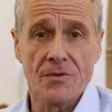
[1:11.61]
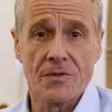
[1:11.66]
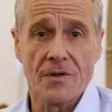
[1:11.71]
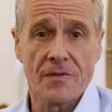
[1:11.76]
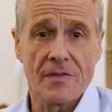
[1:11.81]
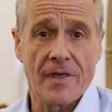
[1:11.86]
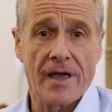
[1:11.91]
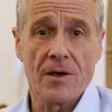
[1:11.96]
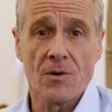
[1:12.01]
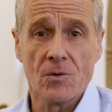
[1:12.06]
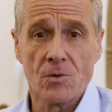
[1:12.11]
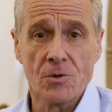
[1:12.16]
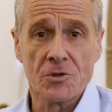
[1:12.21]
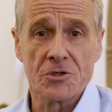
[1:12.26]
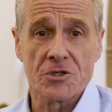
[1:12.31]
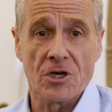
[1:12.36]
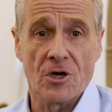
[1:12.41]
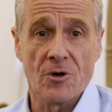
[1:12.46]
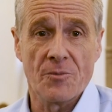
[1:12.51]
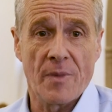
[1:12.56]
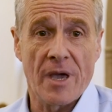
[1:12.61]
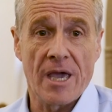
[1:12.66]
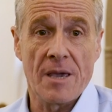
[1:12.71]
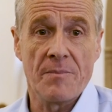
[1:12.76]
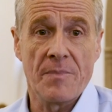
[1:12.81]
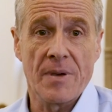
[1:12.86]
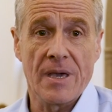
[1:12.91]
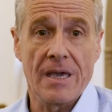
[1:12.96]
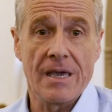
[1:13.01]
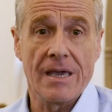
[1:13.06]
that they also may
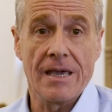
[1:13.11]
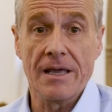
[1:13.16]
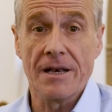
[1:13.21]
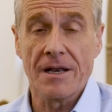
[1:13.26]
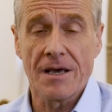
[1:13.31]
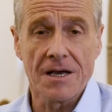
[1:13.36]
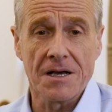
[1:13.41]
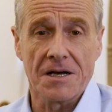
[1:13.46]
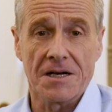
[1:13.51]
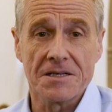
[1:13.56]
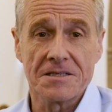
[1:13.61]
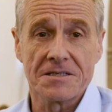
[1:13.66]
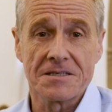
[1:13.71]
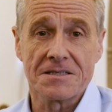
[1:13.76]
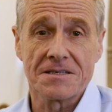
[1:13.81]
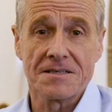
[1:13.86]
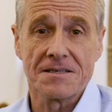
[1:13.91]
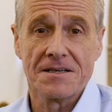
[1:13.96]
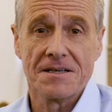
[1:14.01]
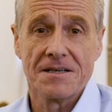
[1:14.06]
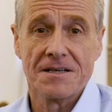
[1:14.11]
be in us,